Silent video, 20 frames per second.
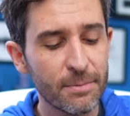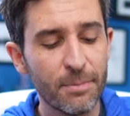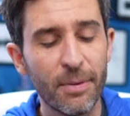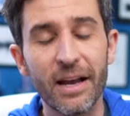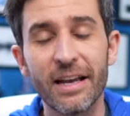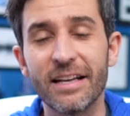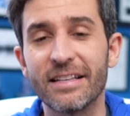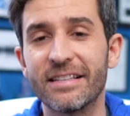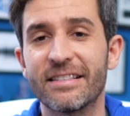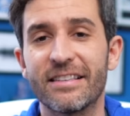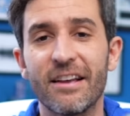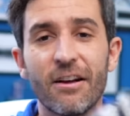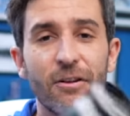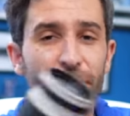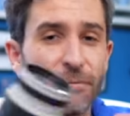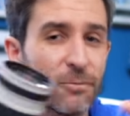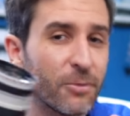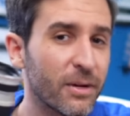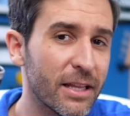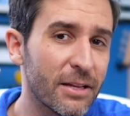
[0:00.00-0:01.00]
by
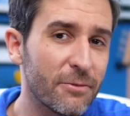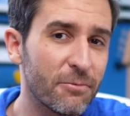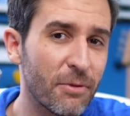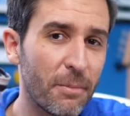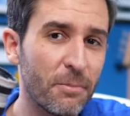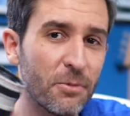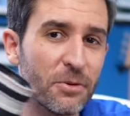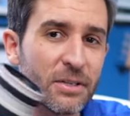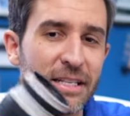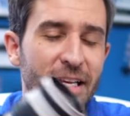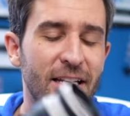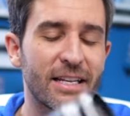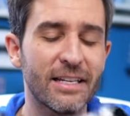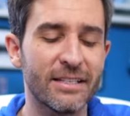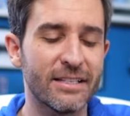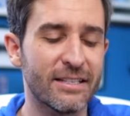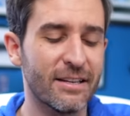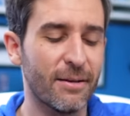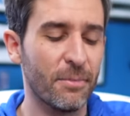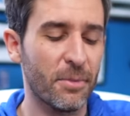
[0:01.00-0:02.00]
itself really
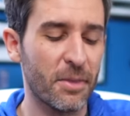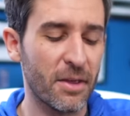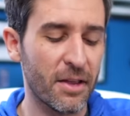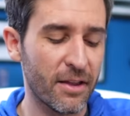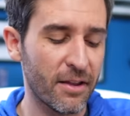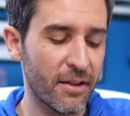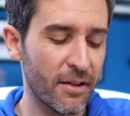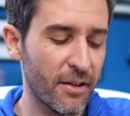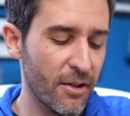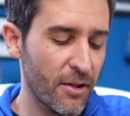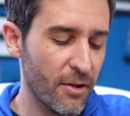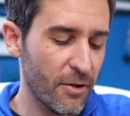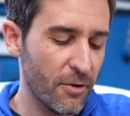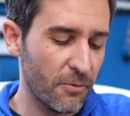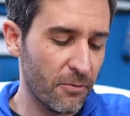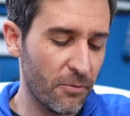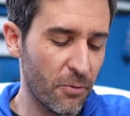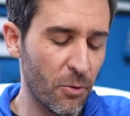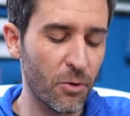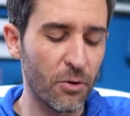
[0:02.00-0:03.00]
represented something
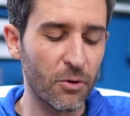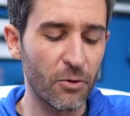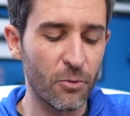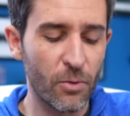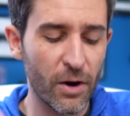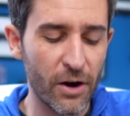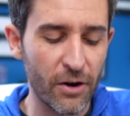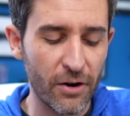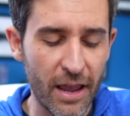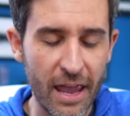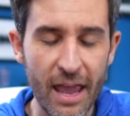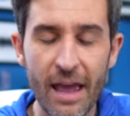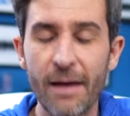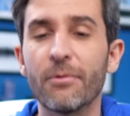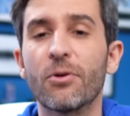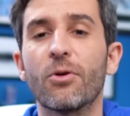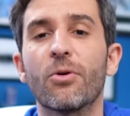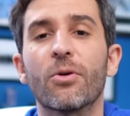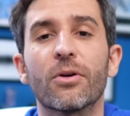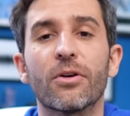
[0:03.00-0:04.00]
for where
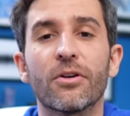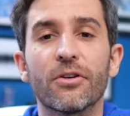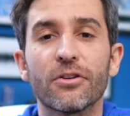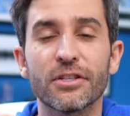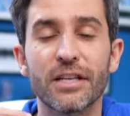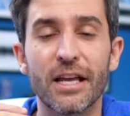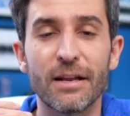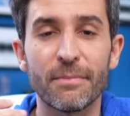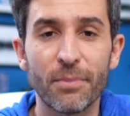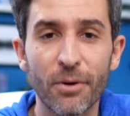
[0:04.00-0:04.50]
camcorders and